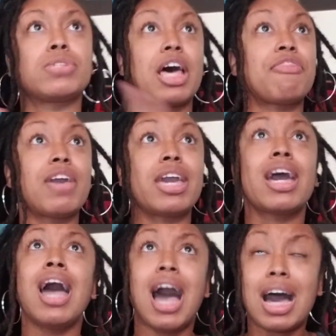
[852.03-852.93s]
I think
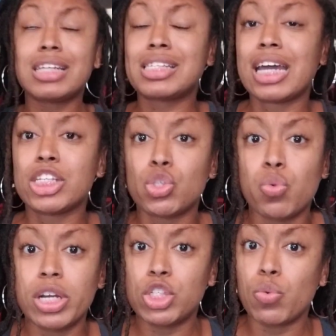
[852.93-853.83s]
Hindsight is
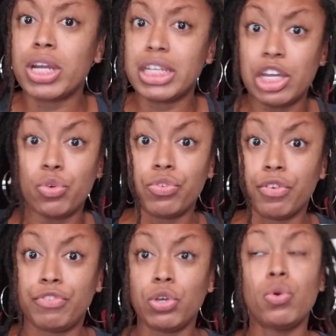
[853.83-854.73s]
2020 year in
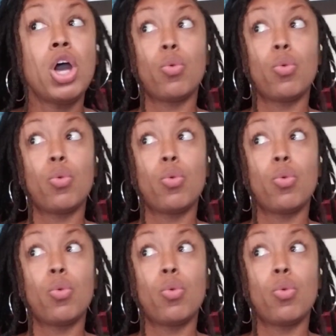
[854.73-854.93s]
review.